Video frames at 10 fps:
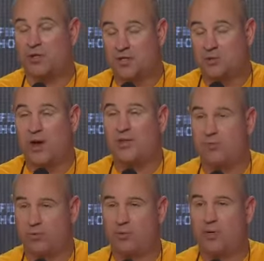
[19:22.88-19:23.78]
his way
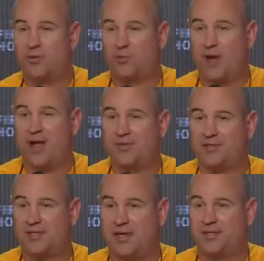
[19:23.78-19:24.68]
through it throughout the
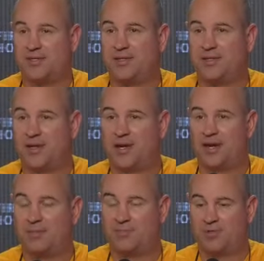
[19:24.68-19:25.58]
season.
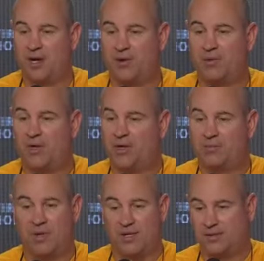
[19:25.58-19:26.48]
So,
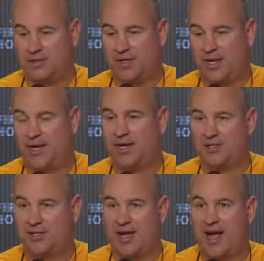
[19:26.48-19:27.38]
but again,
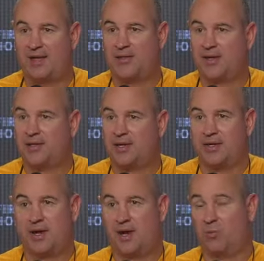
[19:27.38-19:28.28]
he's a guy that
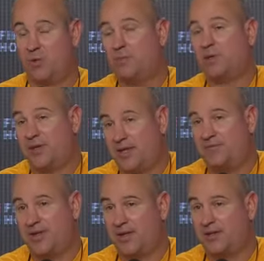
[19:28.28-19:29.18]
we
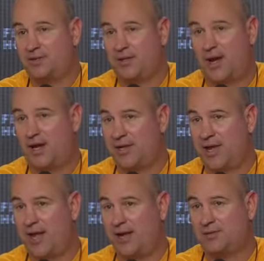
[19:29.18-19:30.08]
believe in.
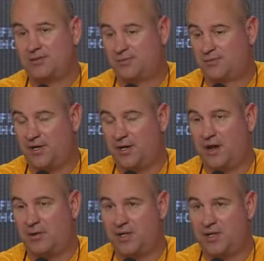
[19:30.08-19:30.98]
Guy, you
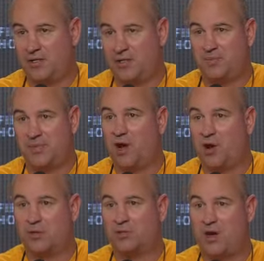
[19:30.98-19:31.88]
know, he's been
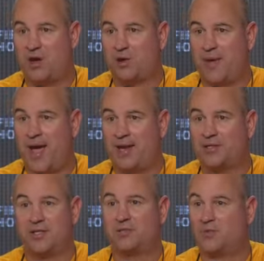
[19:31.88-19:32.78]
almost
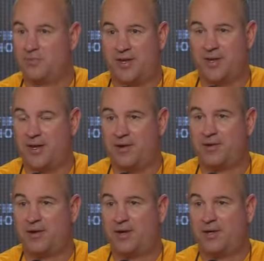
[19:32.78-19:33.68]
automatic since we've been
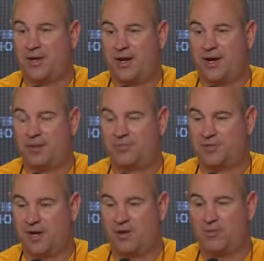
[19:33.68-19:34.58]
here.
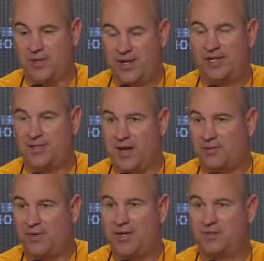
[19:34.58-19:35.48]
So when he's
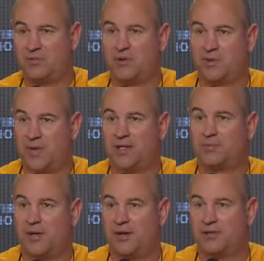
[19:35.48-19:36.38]
healthy, he's one of the
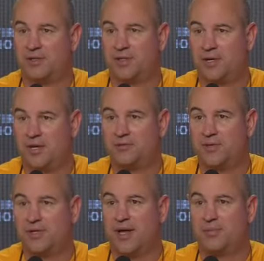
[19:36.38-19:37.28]
best players in the
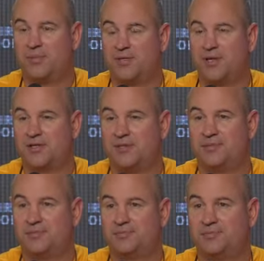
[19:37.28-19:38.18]
country at that position.